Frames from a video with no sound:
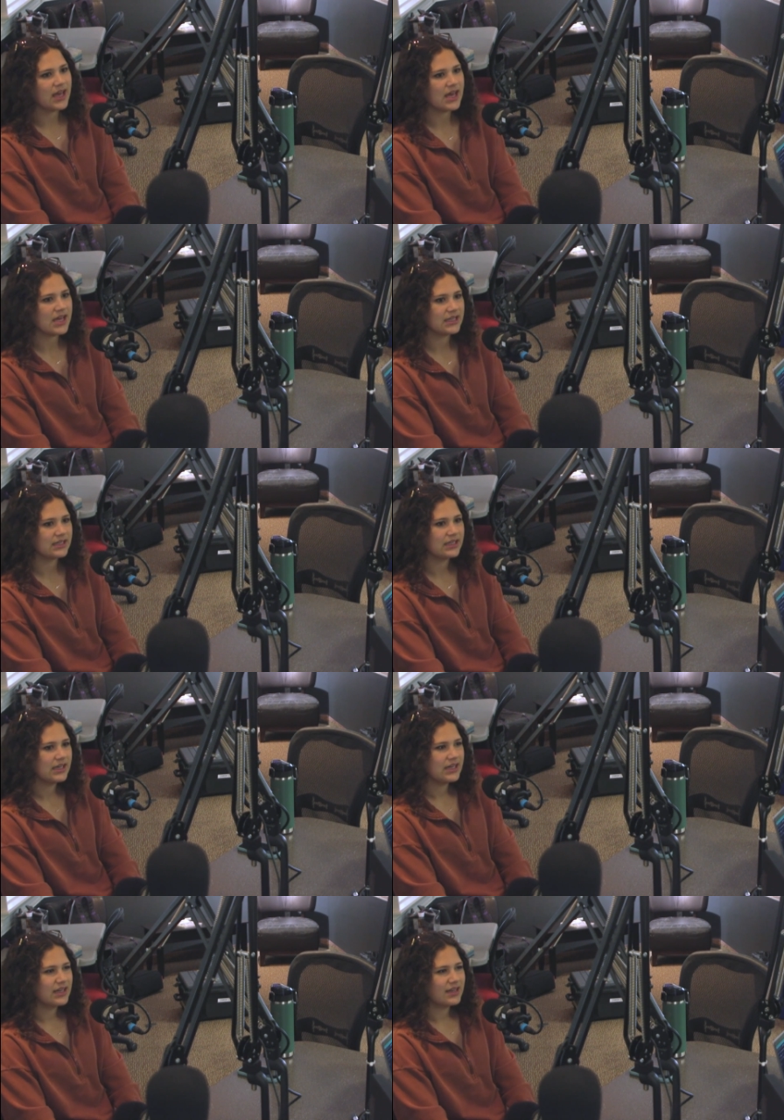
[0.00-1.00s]
And,
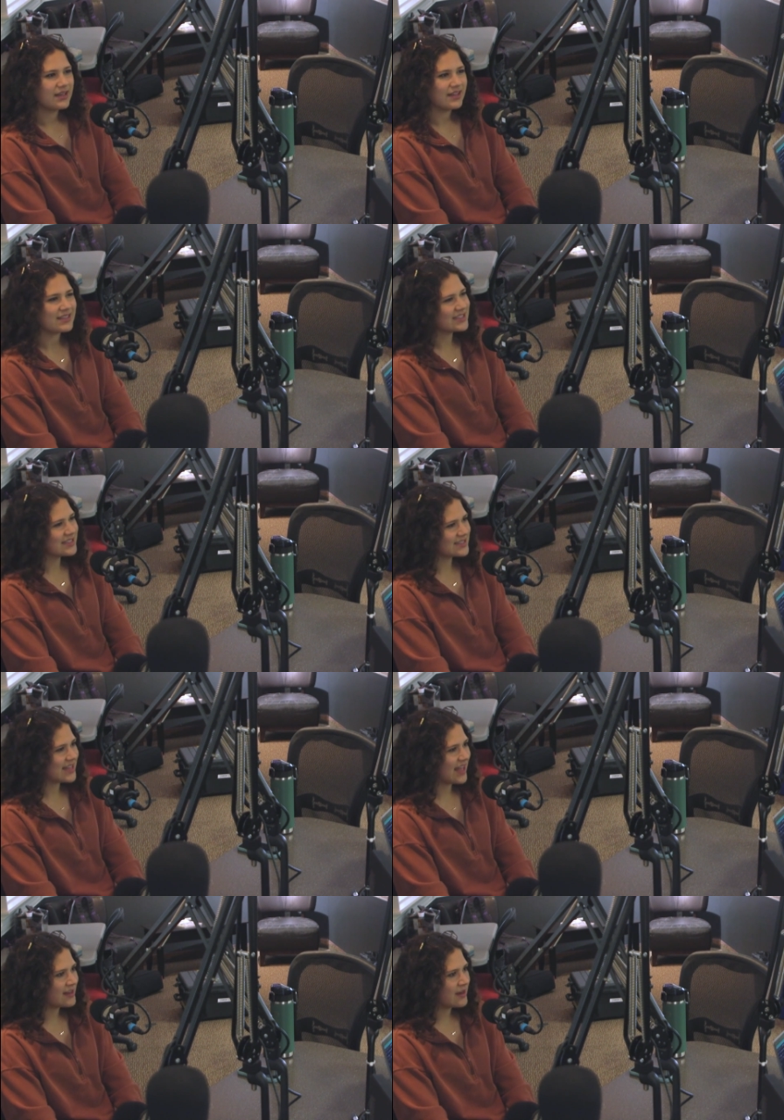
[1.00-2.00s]
like, since
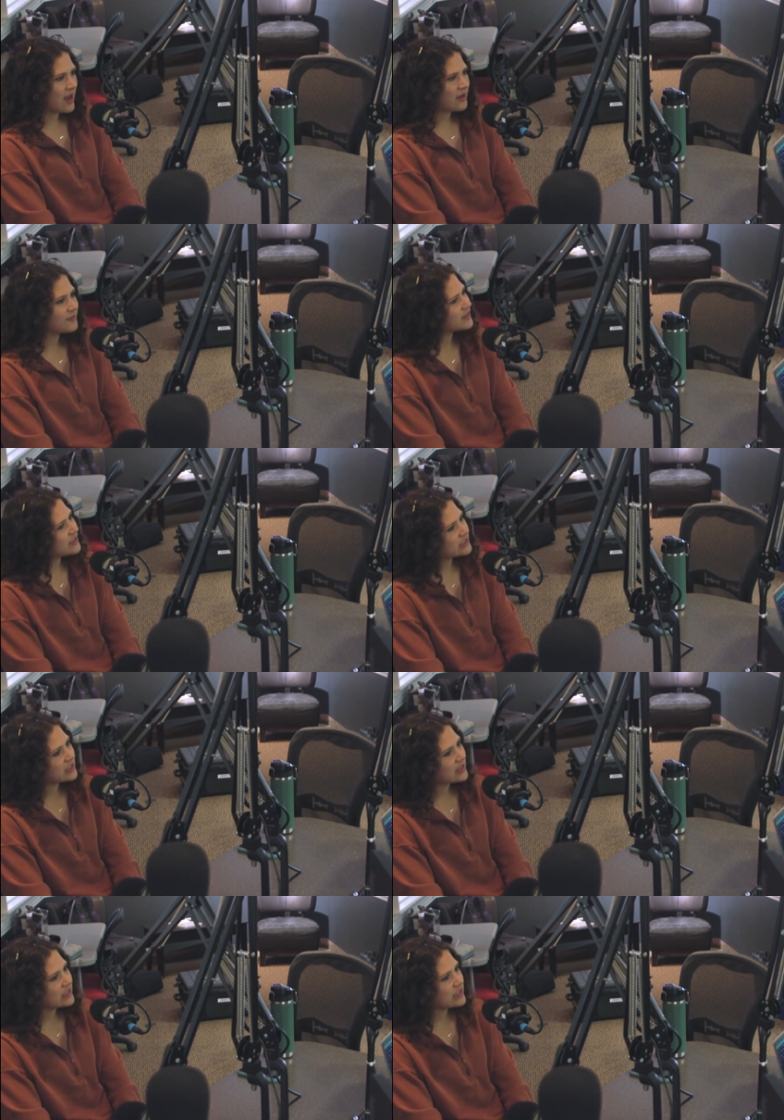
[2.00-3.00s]
then, I feel like
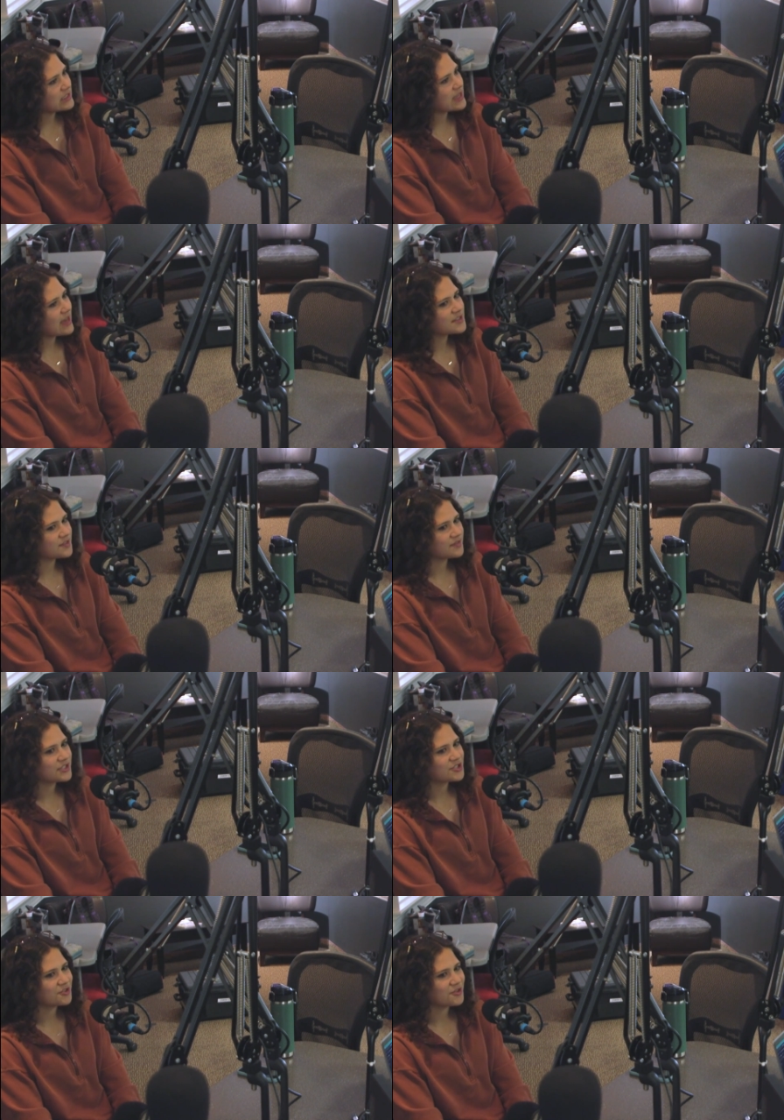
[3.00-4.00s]
nothing is as
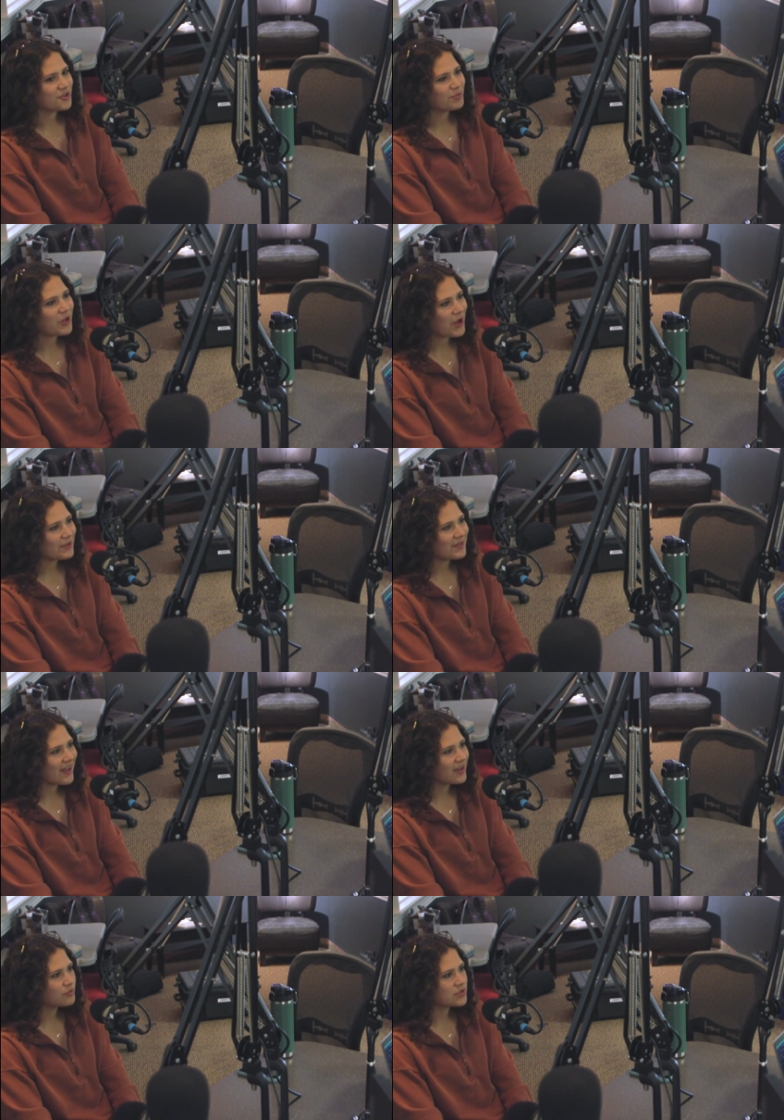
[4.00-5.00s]
original. The plot
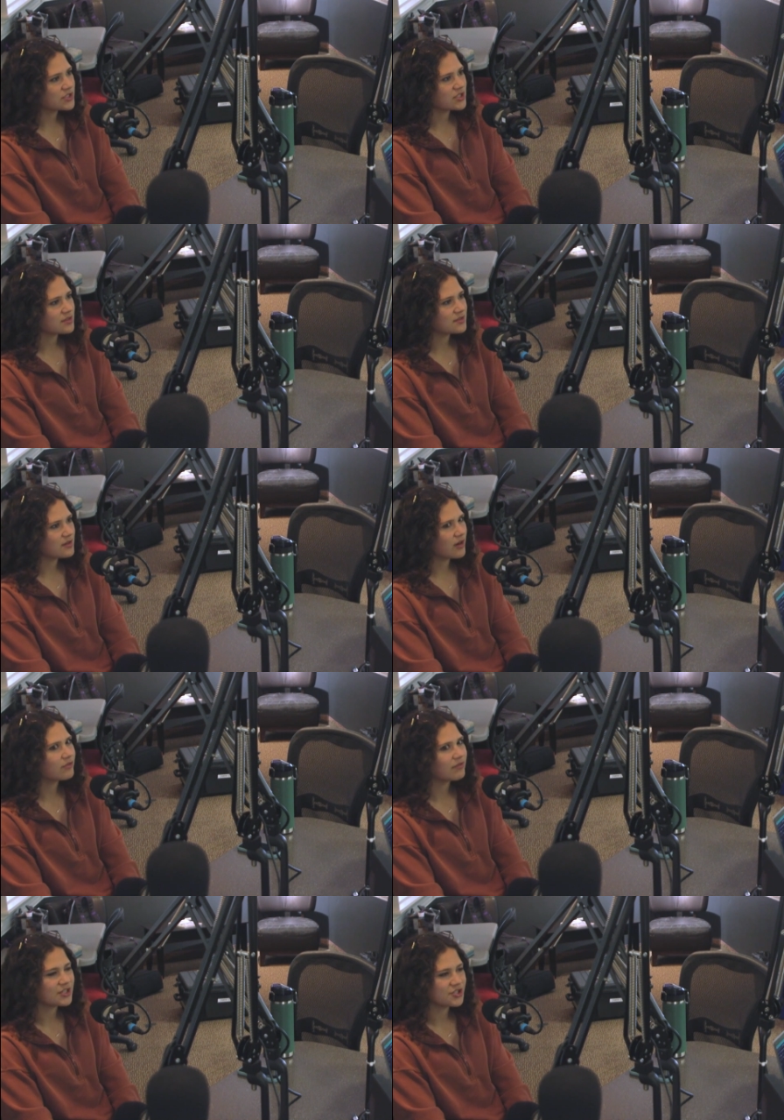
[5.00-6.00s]
line was just
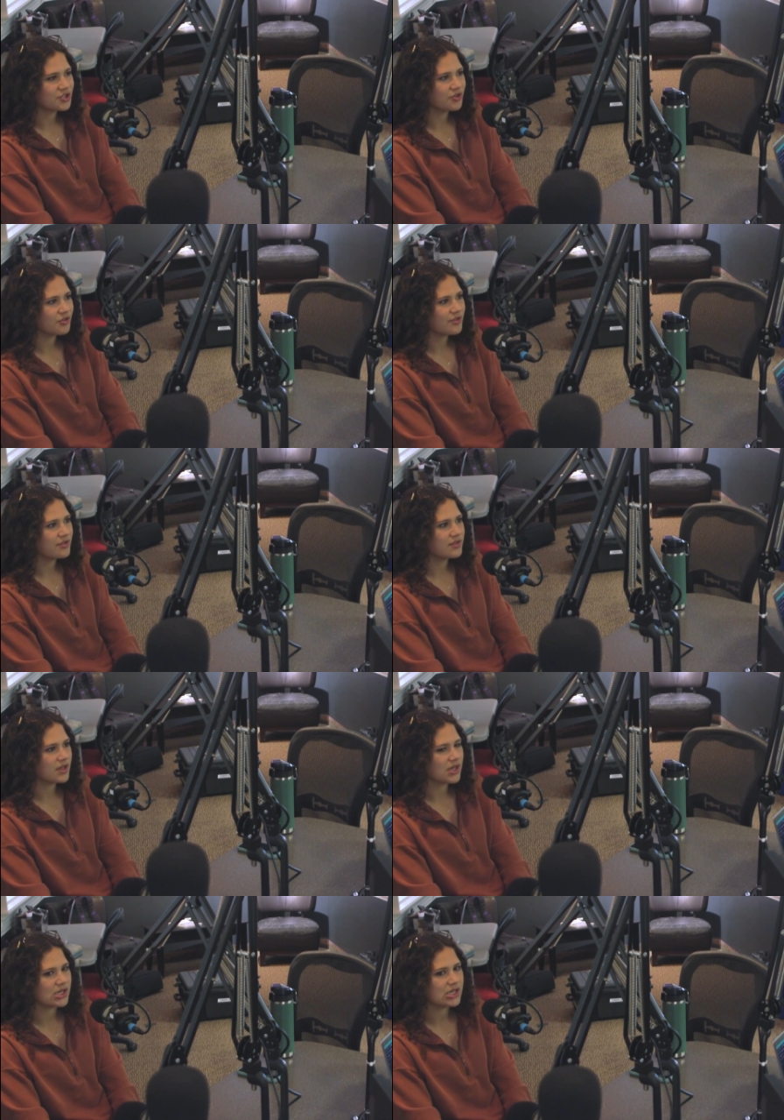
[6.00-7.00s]
original.
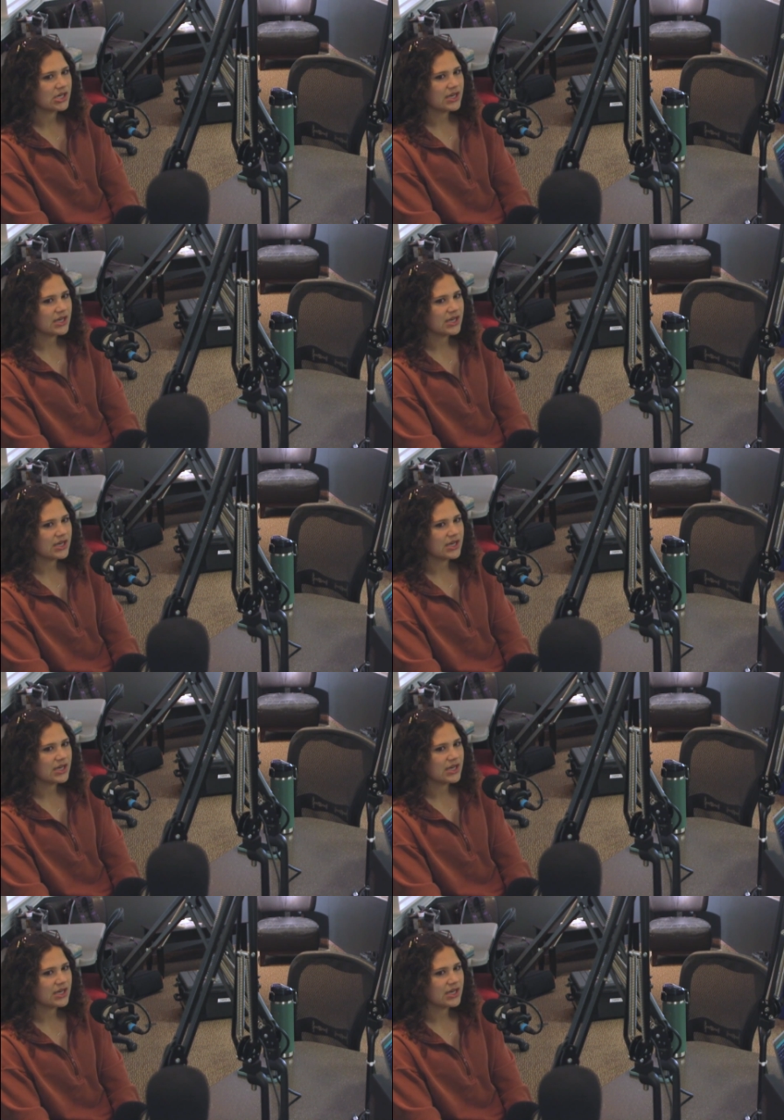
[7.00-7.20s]
The